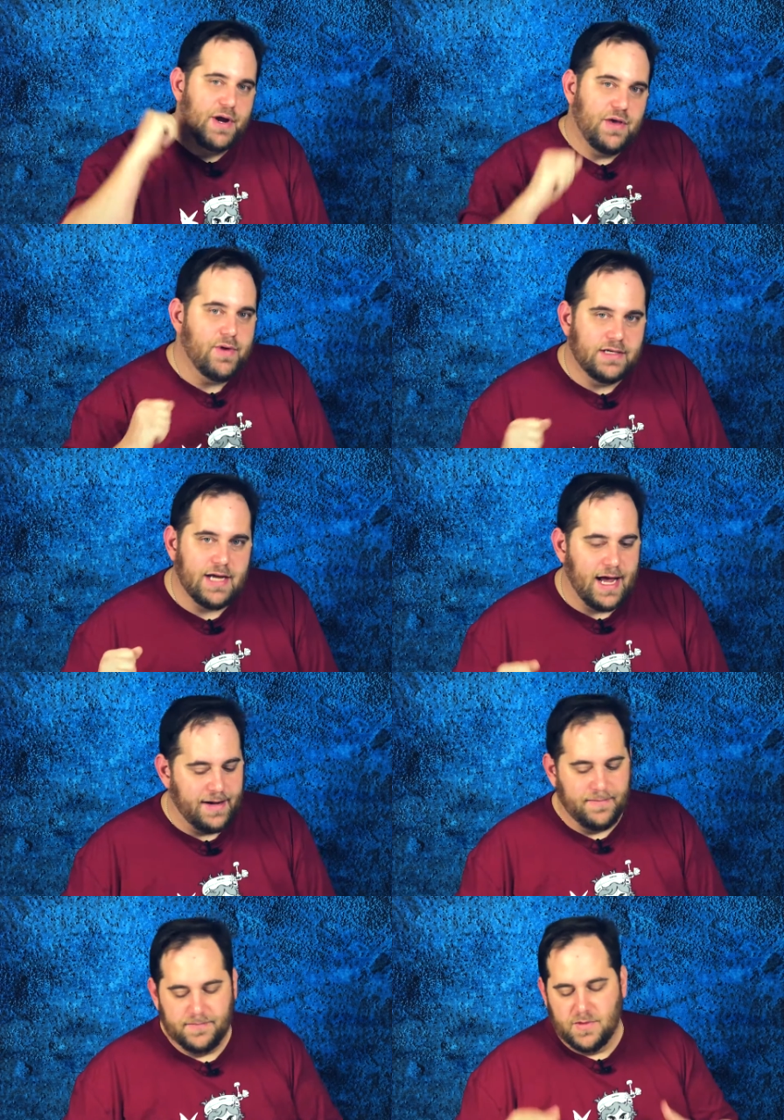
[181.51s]
bring you in
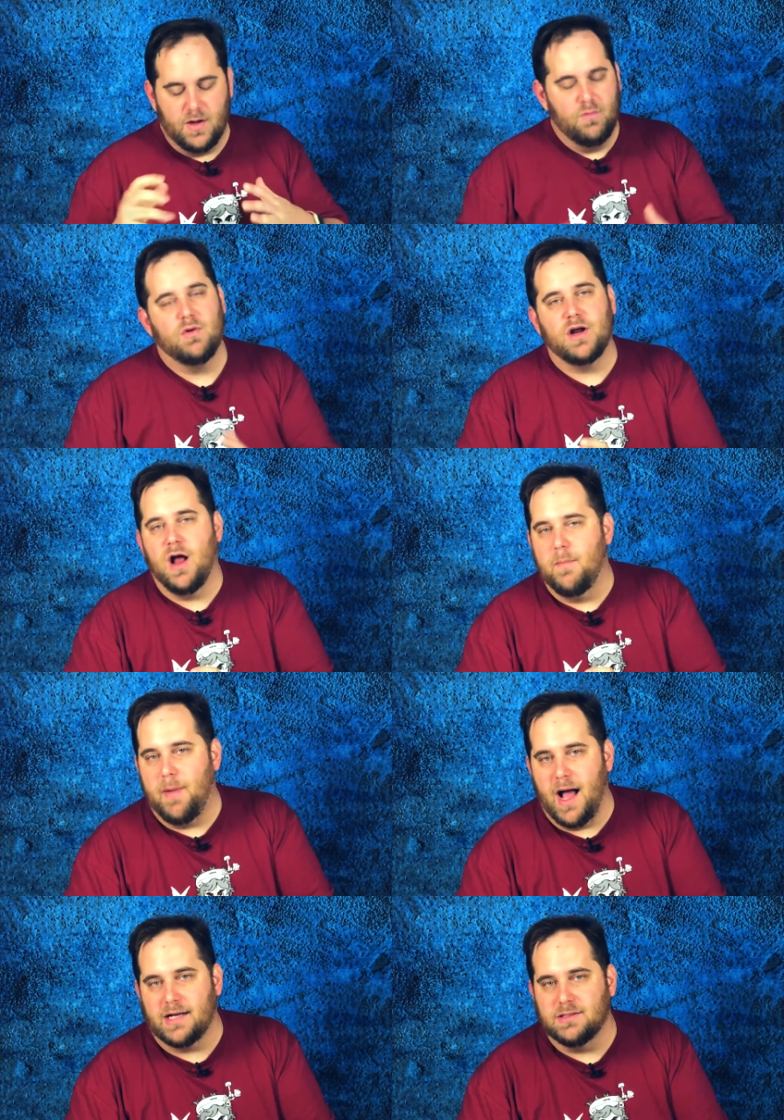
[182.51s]
tight. We're gonna
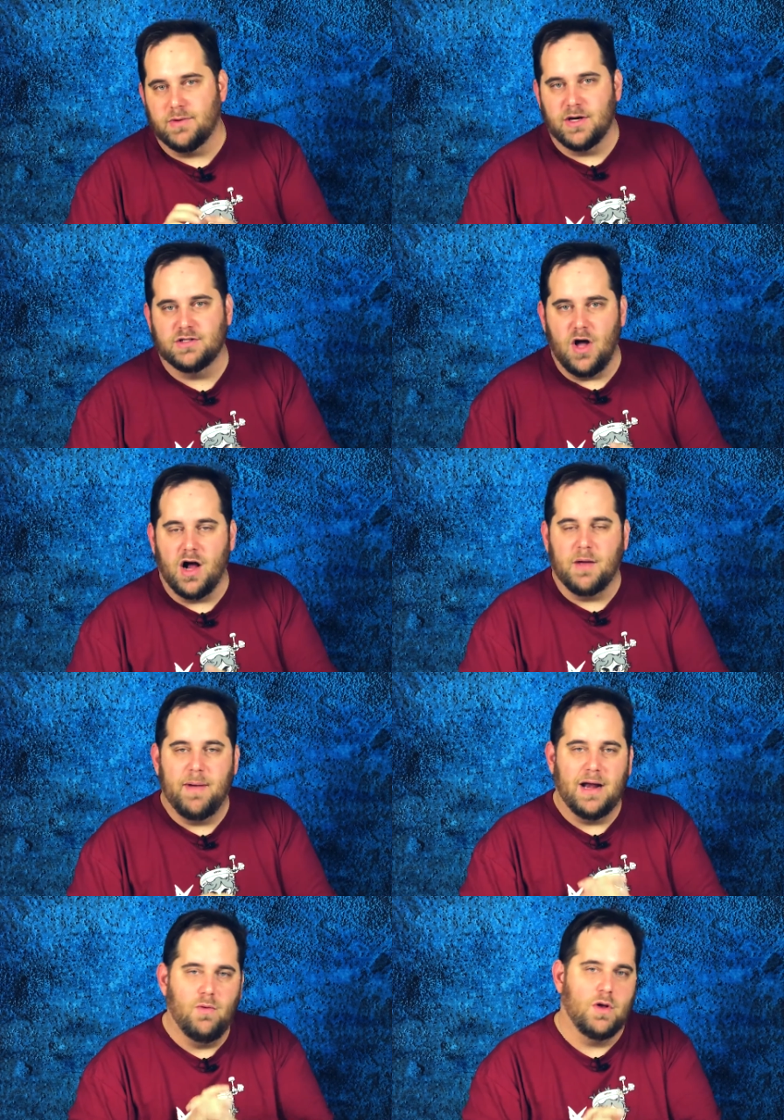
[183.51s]
unbox it. We're gonna talk
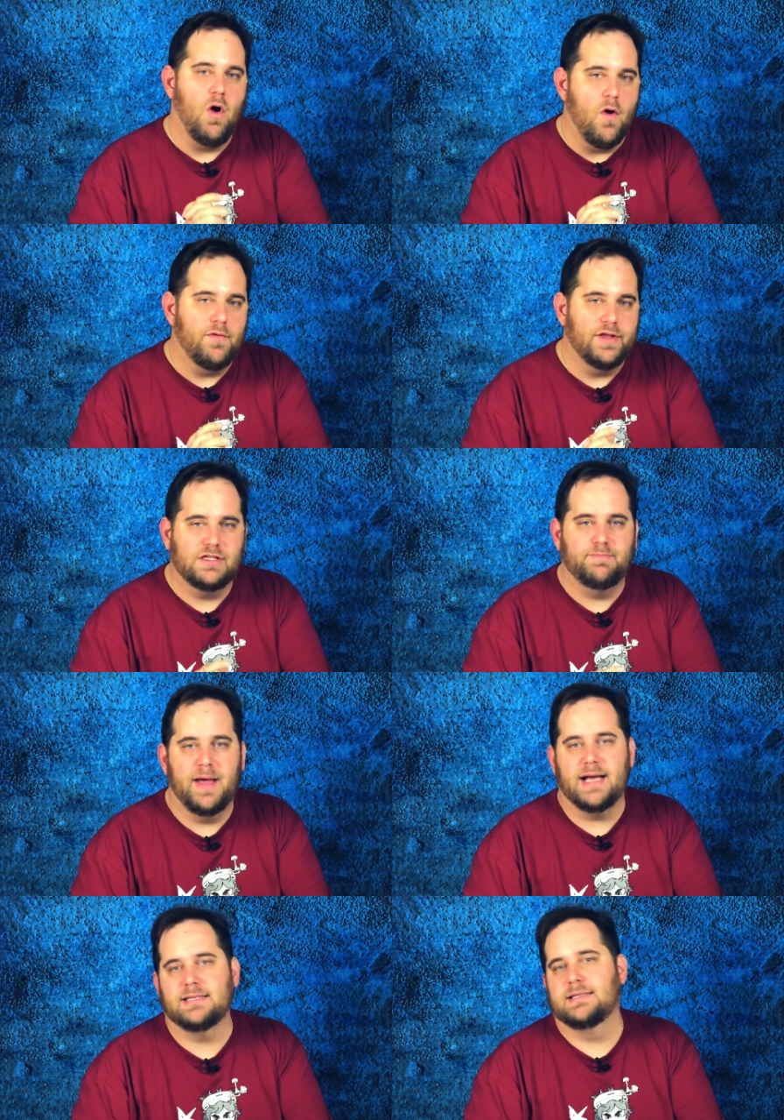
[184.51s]
about it. We'll go over the
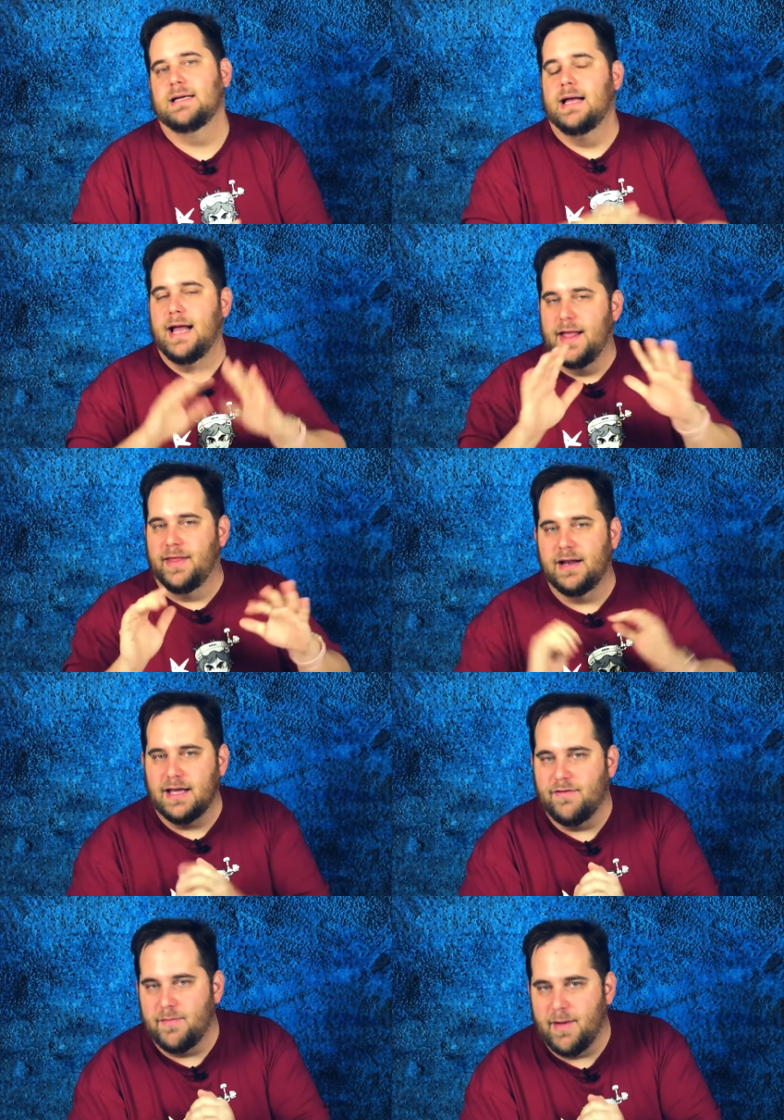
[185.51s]
specs, and then I'll
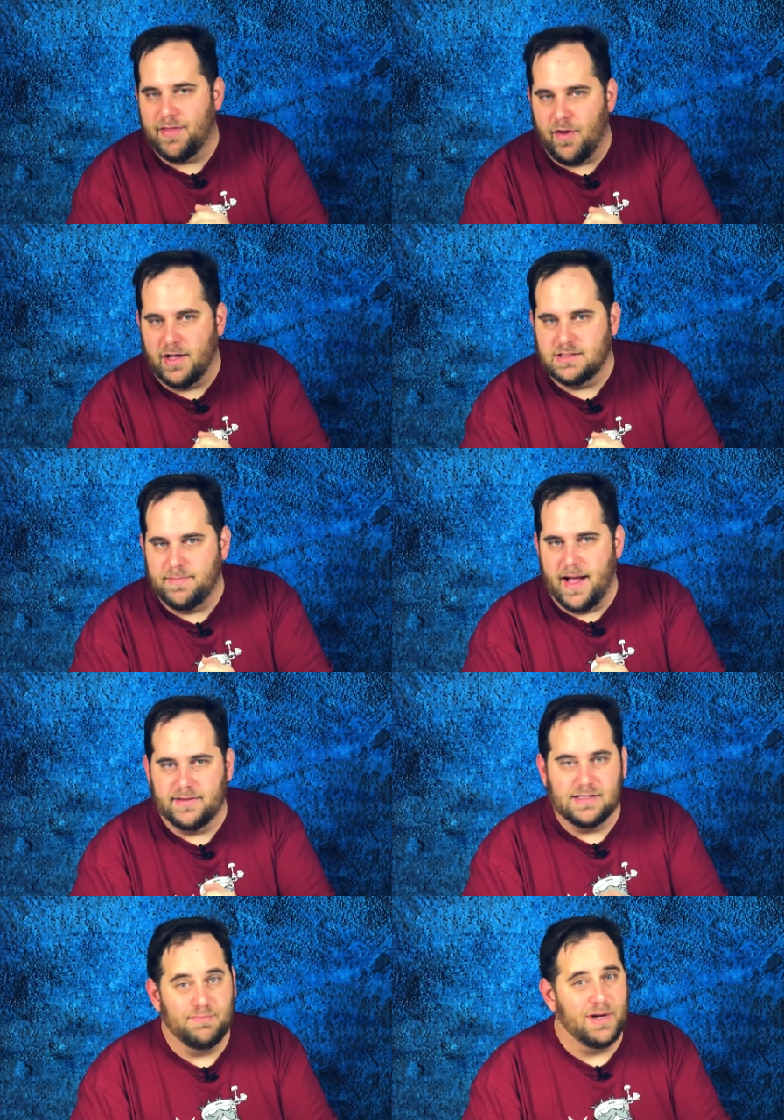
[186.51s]
give you my thoughts
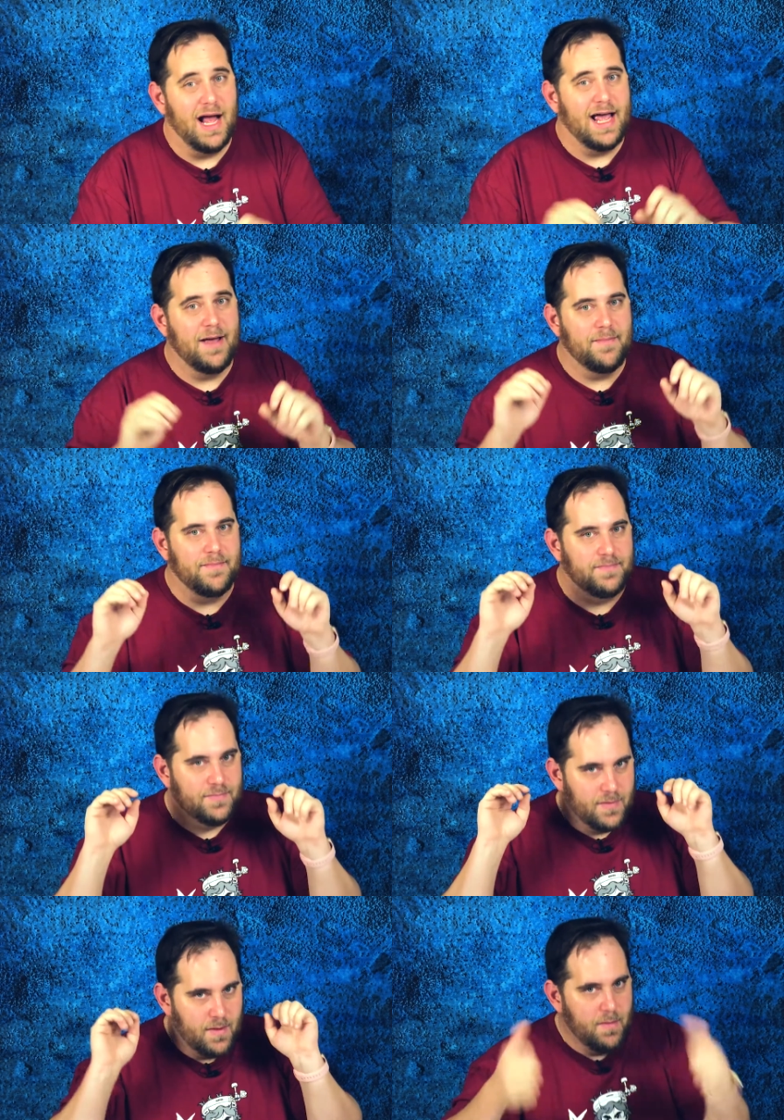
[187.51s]
about this. But I am
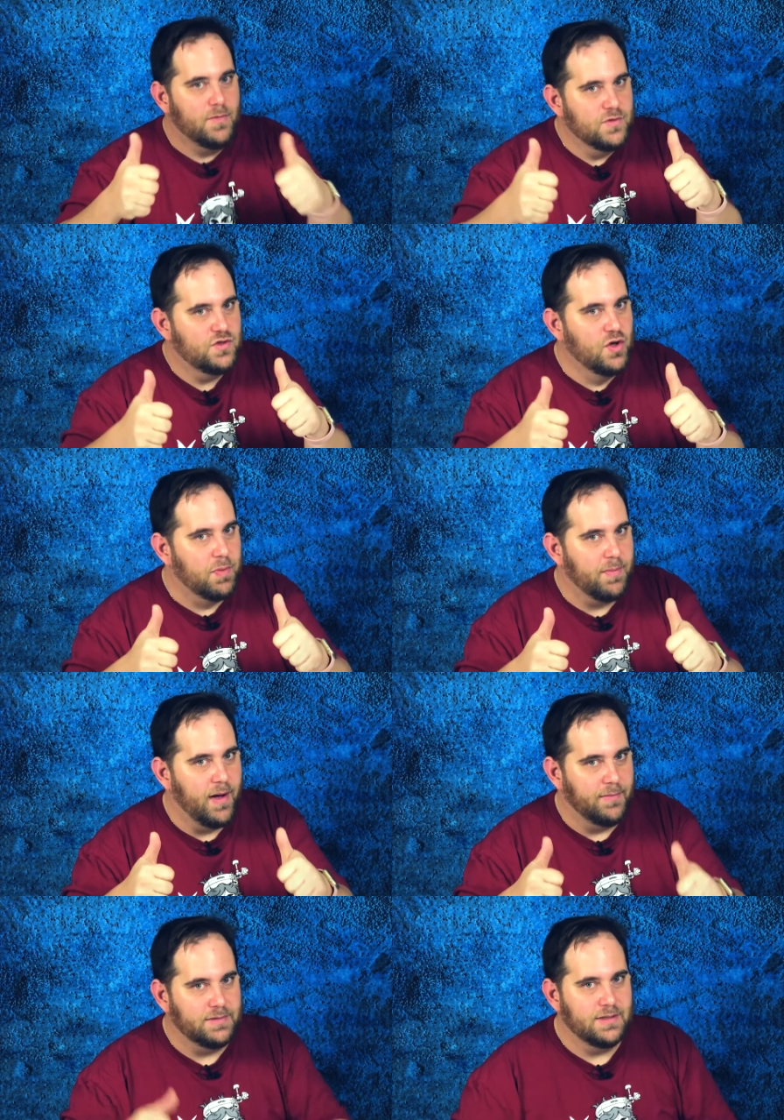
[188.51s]
super
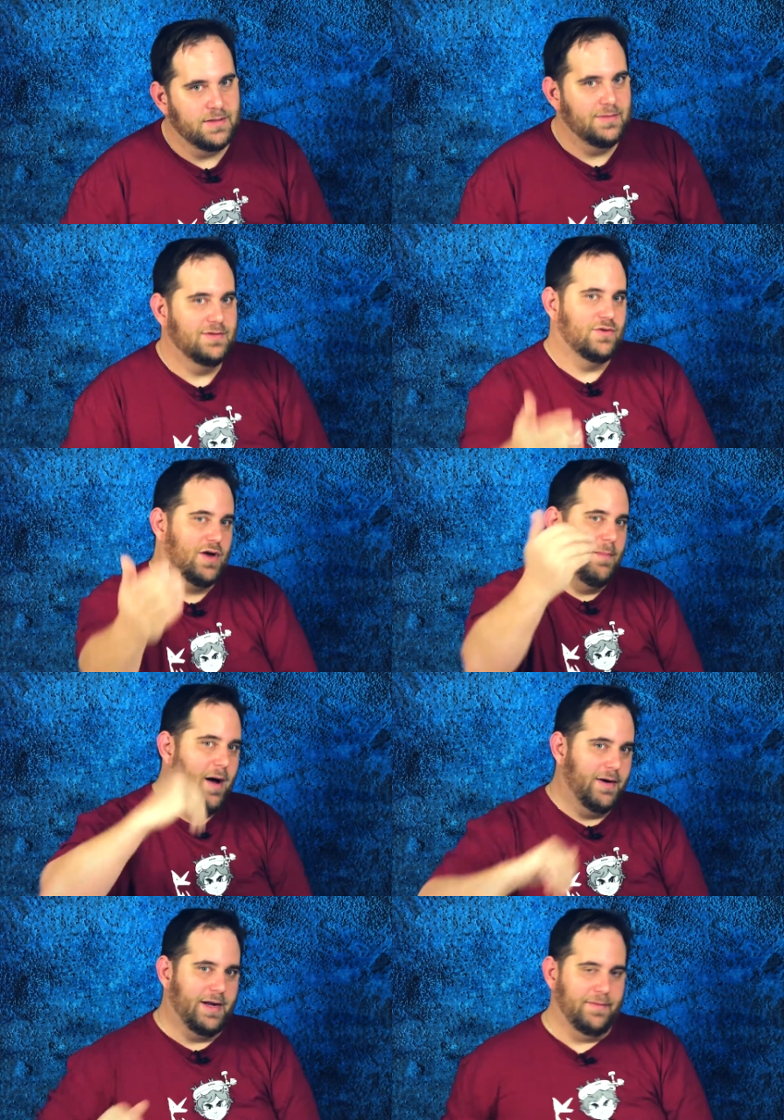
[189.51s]
pumped. So come
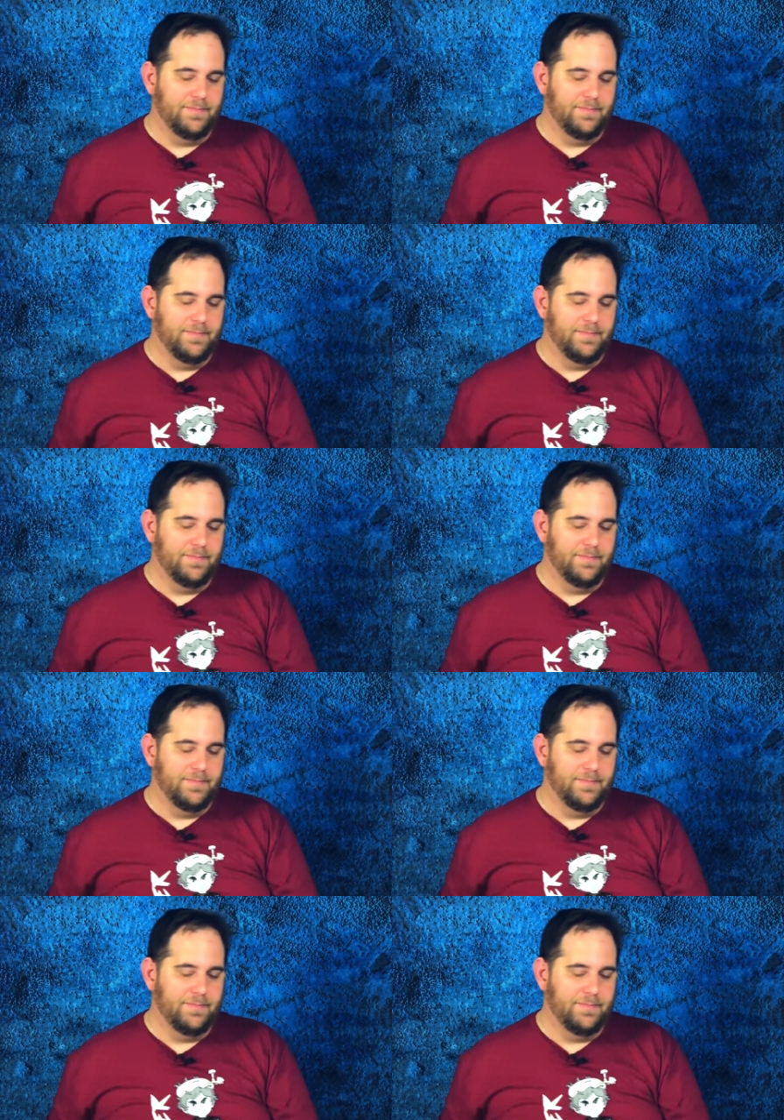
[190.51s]
on in.